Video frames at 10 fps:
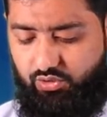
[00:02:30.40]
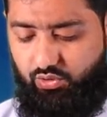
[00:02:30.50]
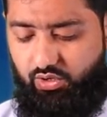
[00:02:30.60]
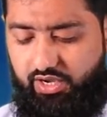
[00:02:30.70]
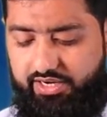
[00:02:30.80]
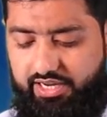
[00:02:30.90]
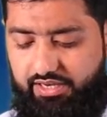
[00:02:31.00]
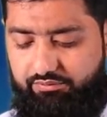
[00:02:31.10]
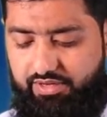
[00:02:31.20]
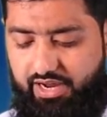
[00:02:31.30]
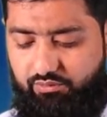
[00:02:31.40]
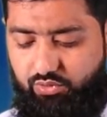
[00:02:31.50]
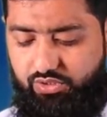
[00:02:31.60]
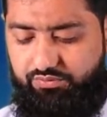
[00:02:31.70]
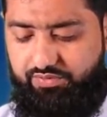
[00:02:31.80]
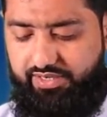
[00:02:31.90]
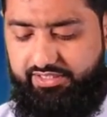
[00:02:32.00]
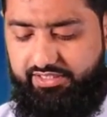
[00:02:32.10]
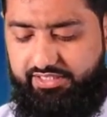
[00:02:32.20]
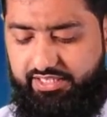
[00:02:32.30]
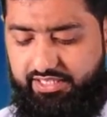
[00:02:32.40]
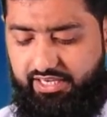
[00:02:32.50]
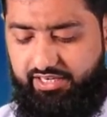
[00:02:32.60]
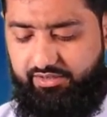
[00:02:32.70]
again we have to define the tr.